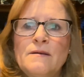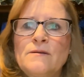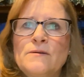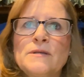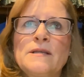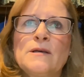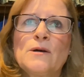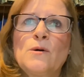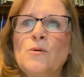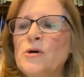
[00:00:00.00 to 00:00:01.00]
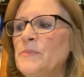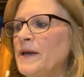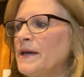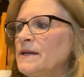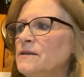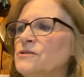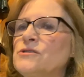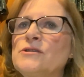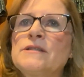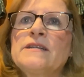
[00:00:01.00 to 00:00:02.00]
Using the core page,
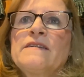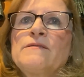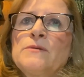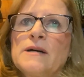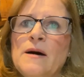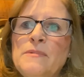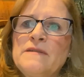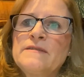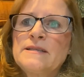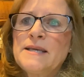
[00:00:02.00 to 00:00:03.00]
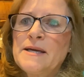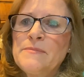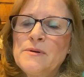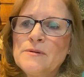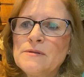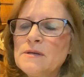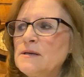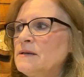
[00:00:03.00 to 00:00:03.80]
just to give you a couple of examples,